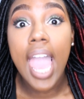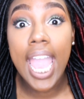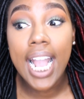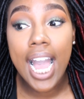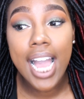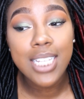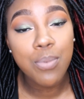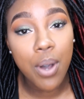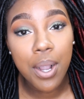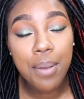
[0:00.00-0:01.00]
Hey guys,
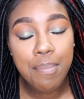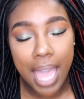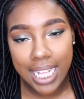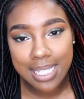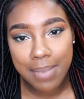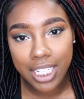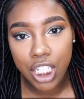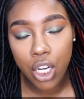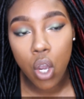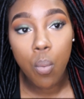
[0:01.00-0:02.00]
welcome back to my
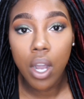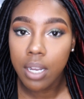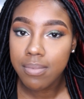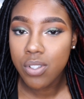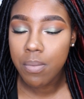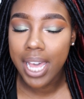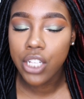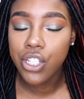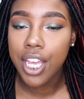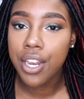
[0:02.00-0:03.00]
channel. Welcome to
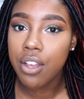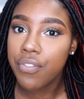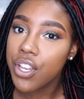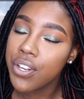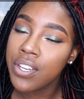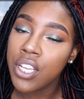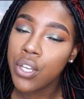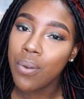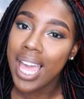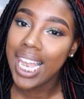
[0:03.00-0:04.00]
my channel if you're
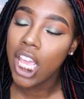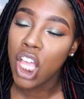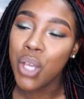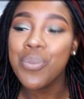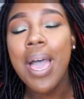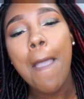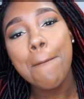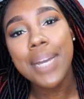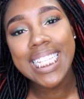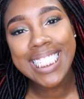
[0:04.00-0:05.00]
new. Hello.
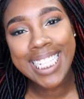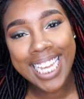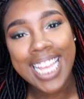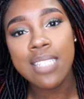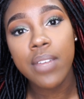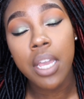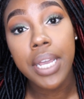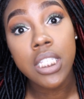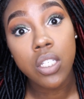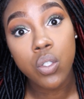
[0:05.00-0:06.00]
But today's video
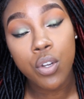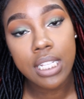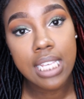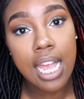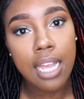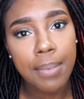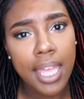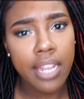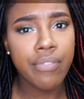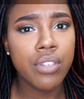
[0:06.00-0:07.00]
is a story time,
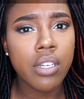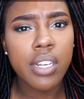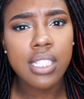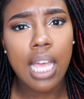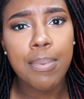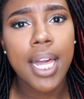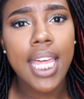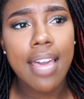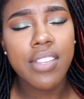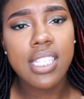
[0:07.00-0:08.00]
and if you notice, I
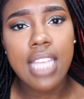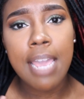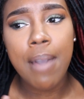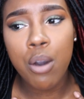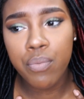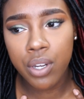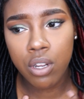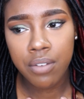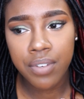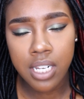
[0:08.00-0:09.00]
probably have the same outfit
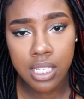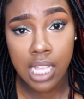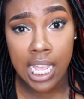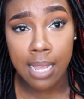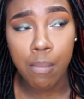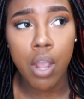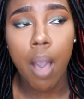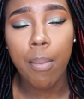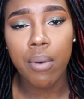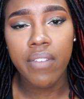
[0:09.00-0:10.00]
on for the same
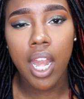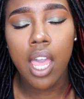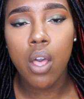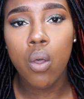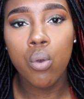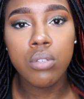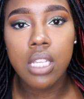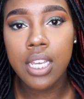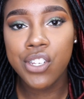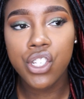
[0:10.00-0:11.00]
couple of videos.
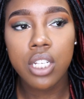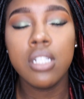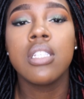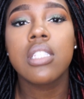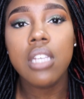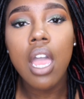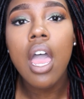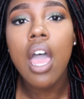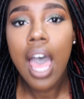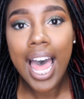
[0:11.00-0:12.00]
It's just
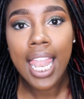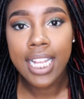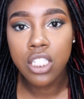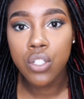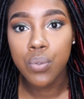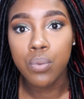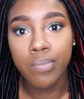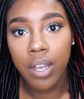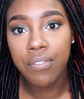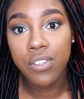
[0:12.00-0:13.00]
I like to do
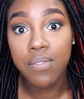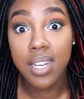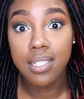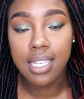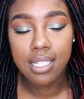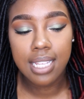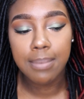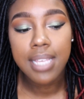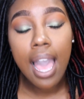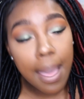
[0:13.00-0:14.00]
a few videos at the
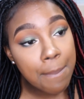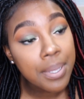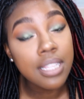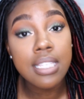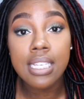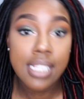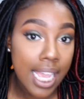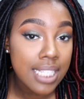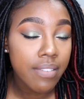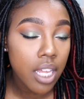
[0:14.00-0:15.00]
same time, but
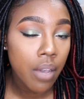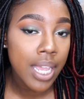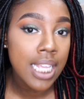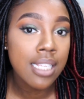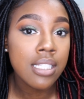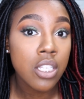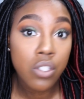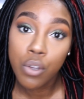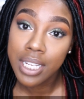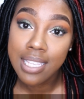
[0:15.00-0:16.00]
today's video is a
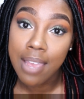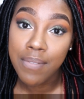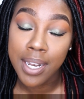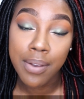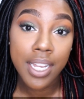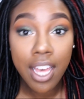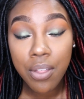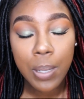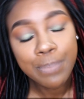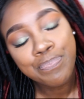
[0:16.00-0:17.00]
story time video,
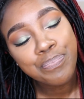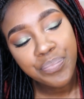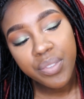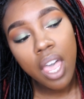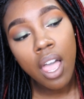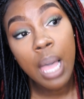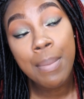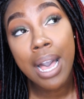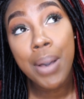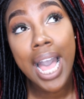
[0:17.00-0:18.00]
another one
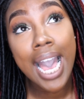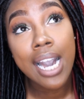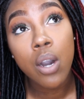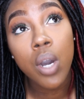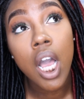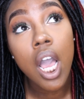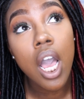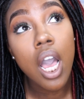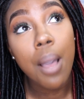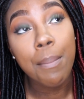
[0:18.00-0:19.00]
about how
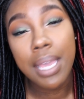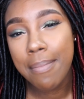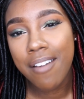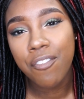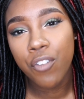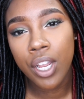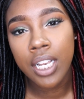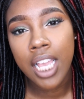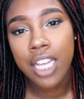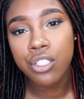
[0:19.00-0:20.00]
me and my
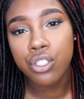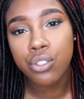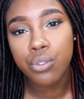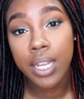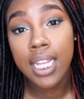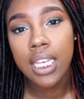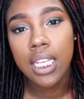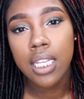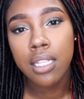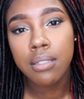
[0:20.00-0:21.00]
friend got
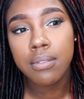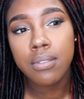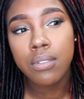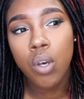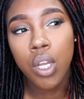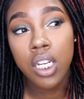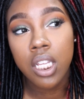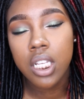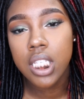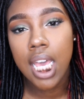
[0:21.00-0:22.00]
stranded on
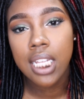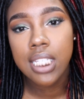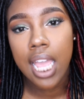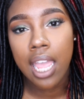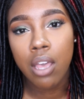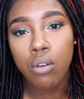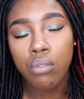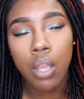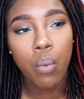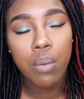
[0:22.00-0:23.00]
another side of town,
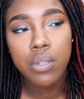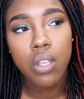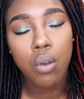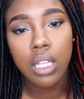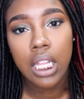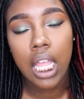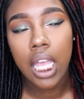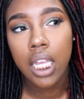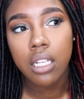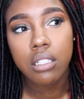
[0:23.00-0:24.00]
and we was only
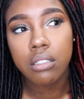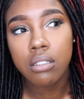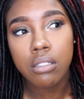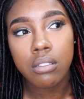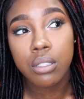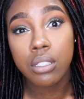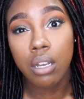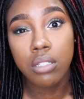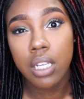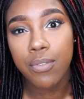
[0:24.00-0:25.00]
like
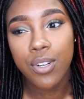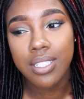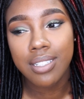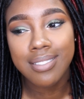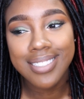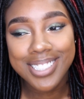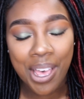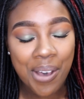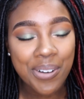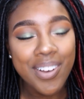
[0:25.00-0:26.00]
13, 14.
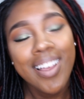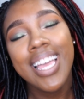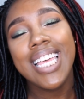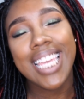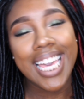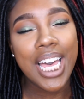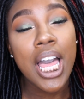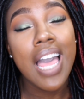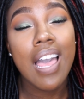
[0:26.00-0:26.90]
So yeah,